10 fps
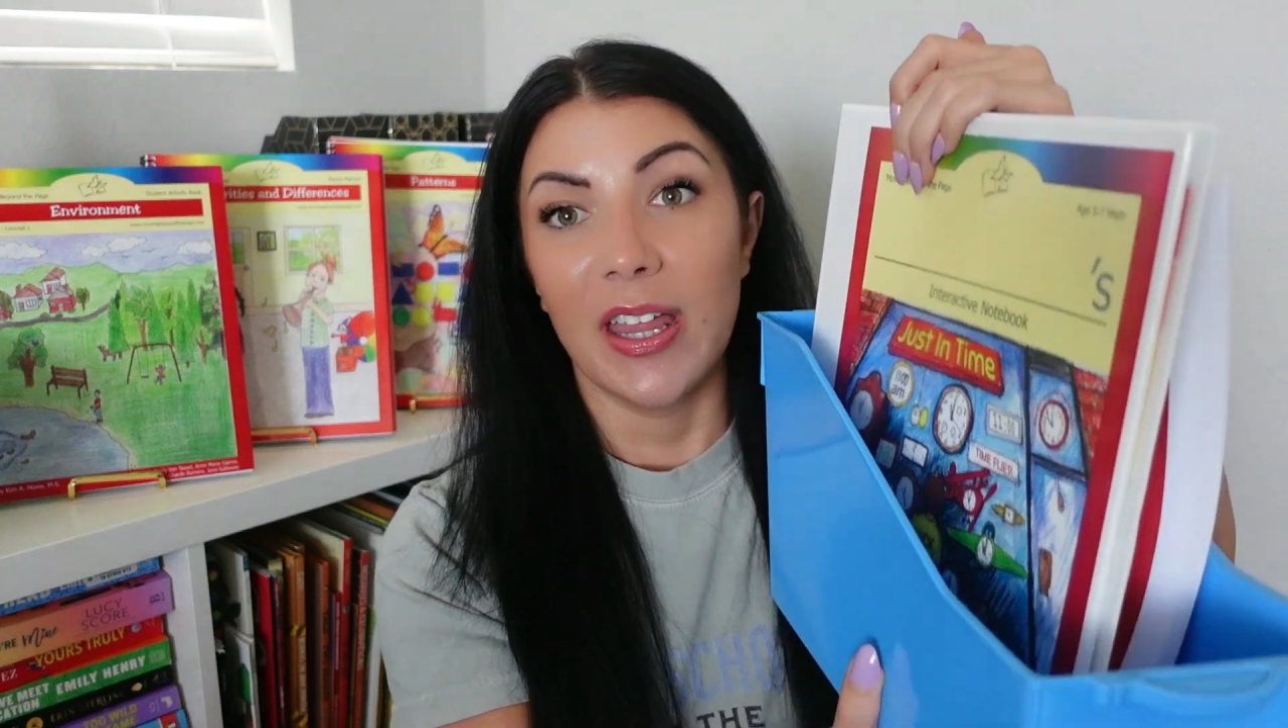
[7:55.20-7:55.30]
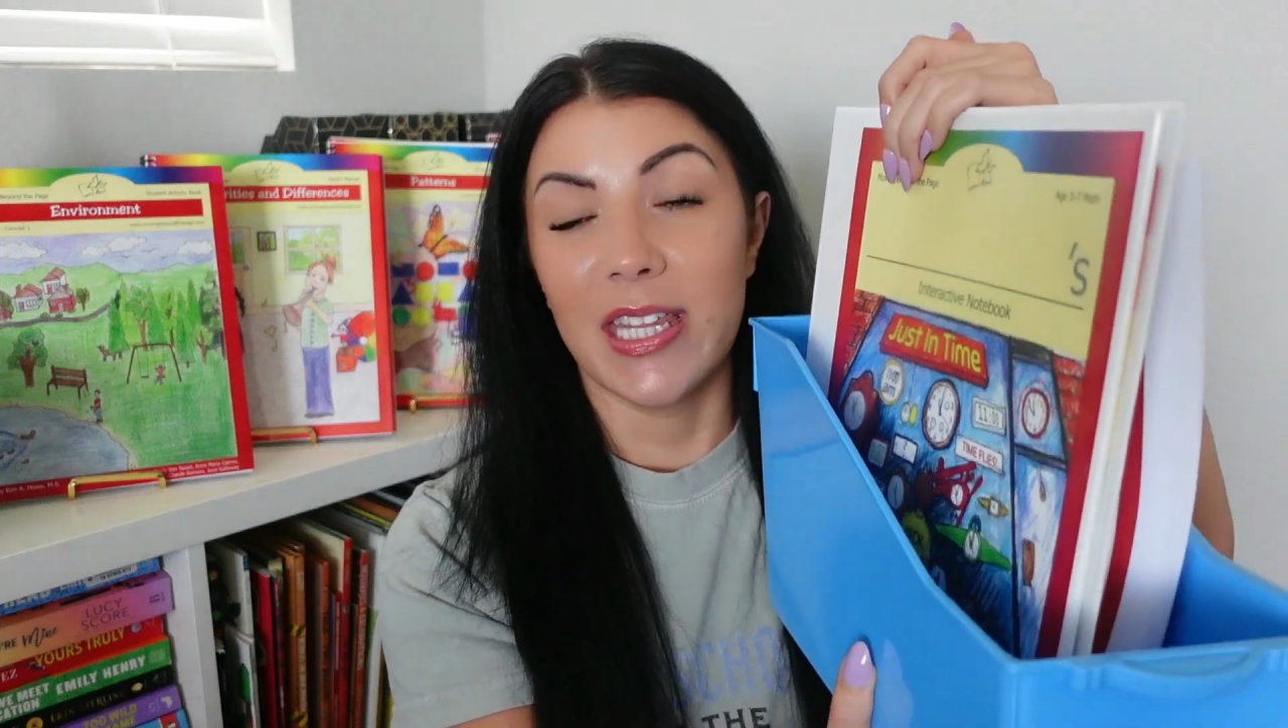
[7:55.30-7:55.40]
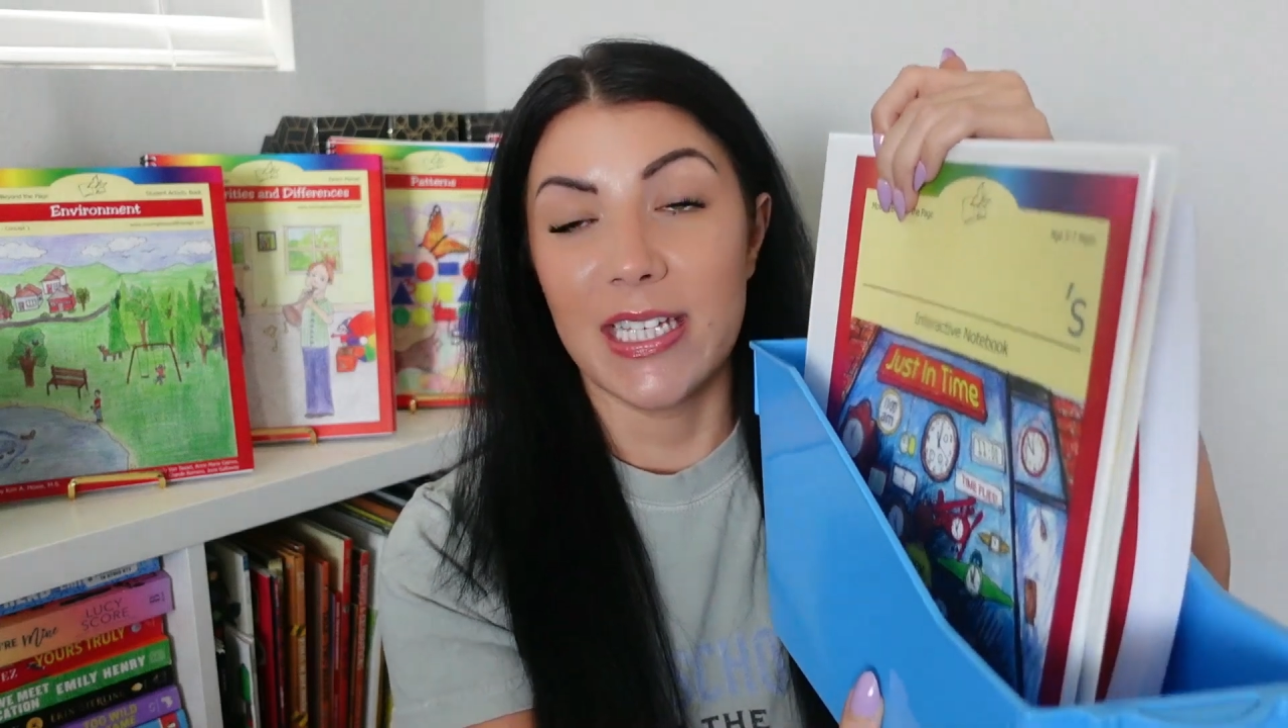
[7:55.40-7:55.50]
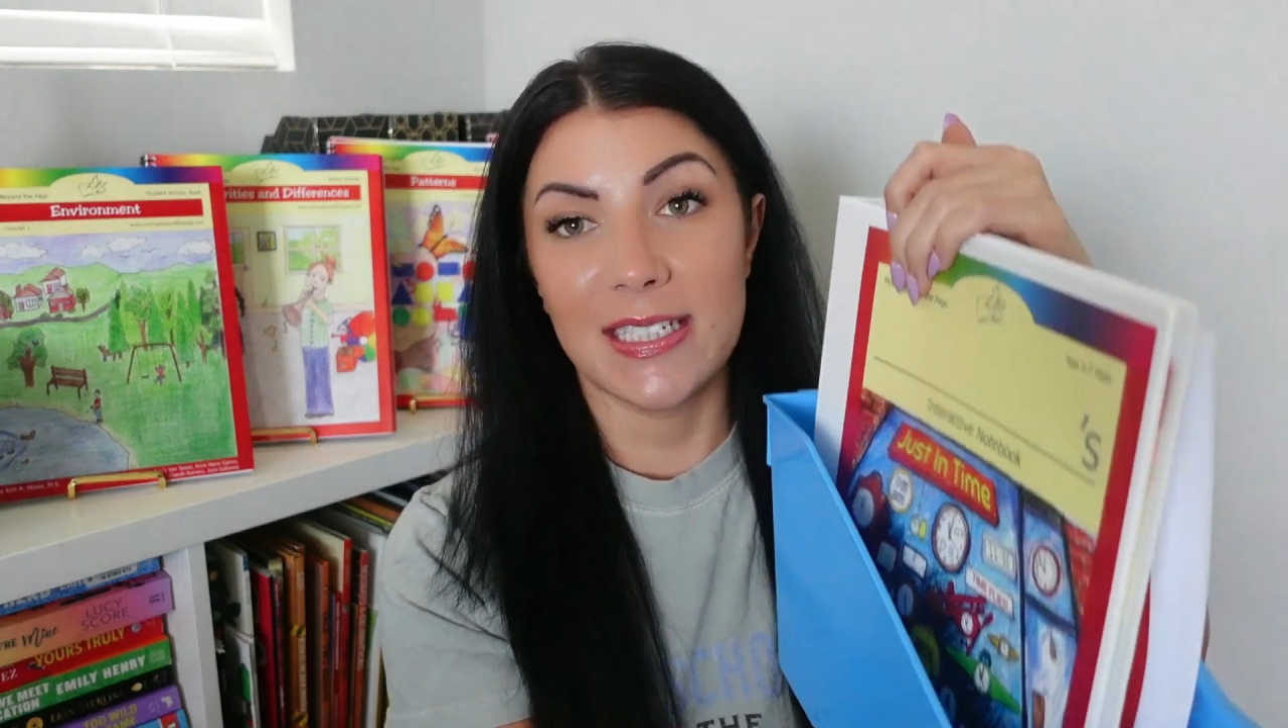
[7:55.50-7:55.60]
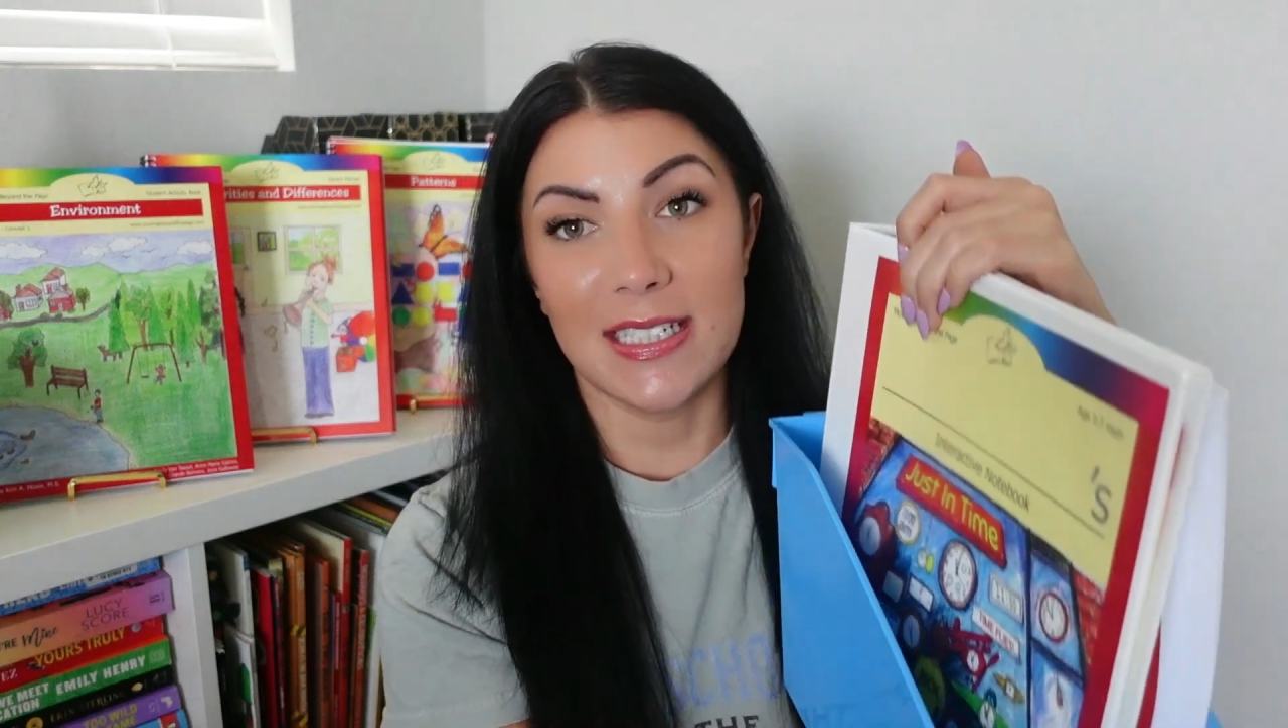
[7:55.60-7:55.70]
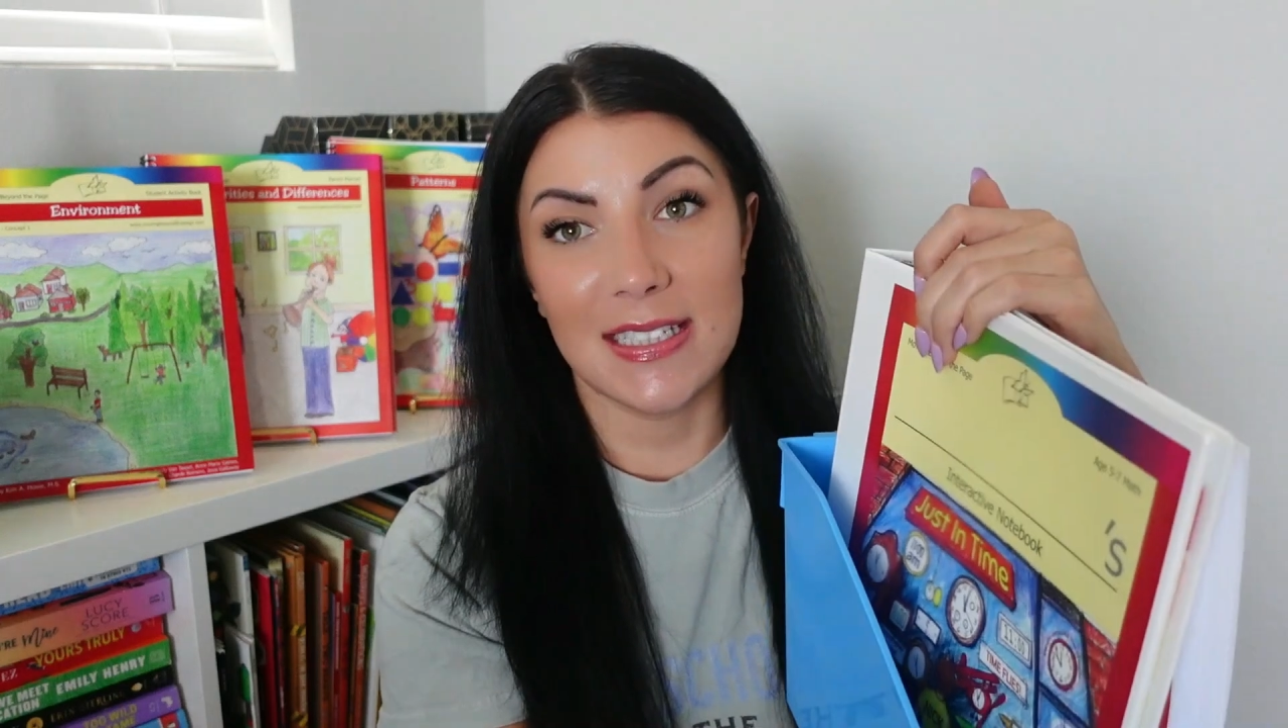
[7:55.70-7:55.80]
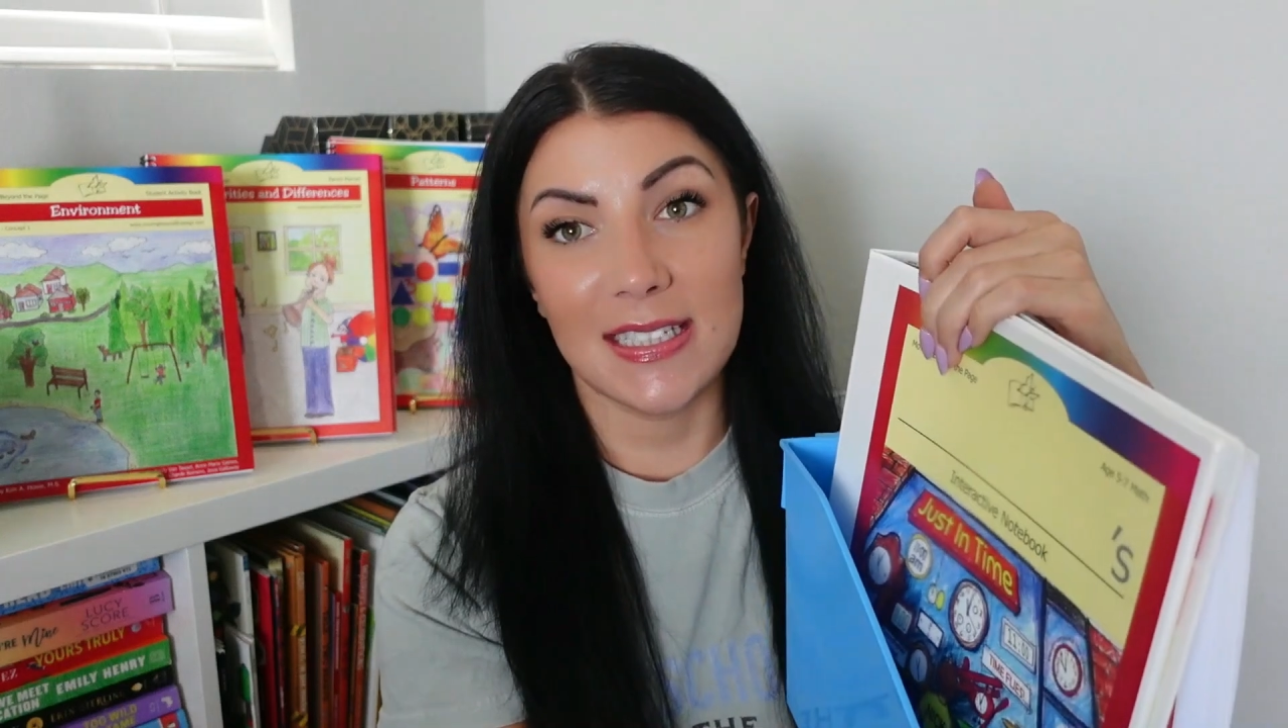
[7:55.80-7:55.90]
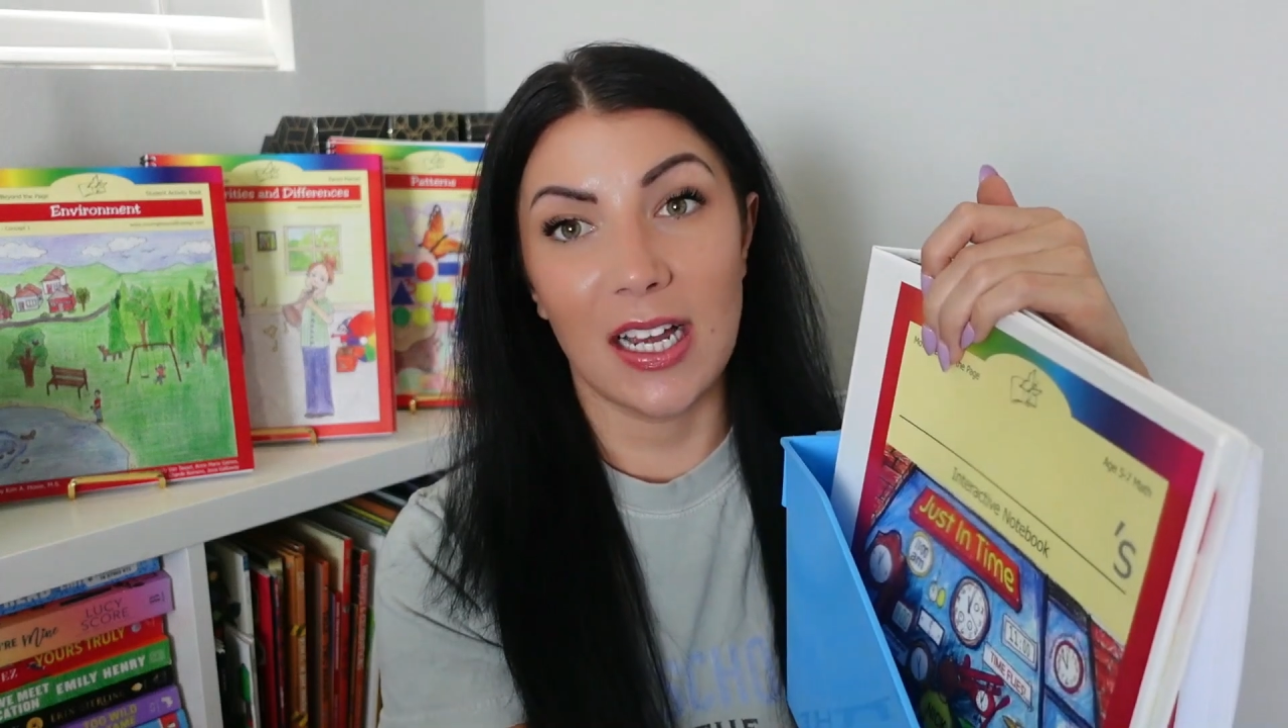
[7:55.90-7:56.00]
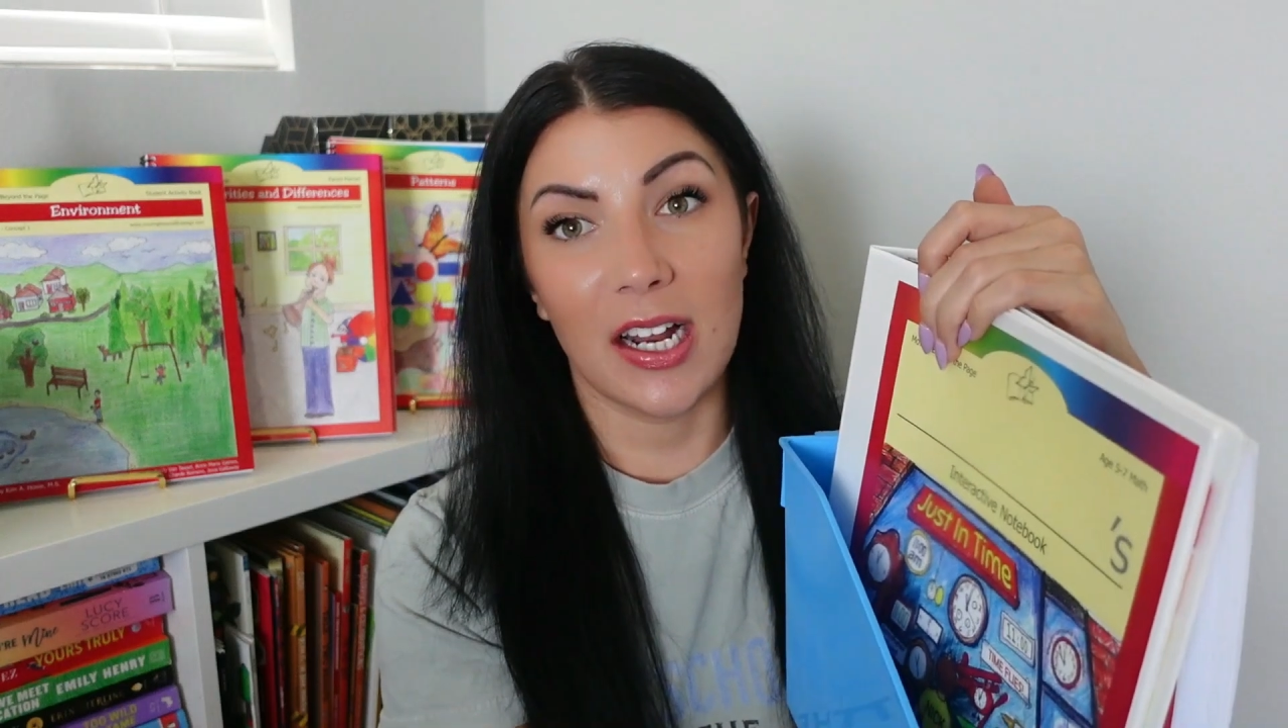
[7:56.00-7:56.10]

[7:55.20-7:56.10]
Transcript: This can sit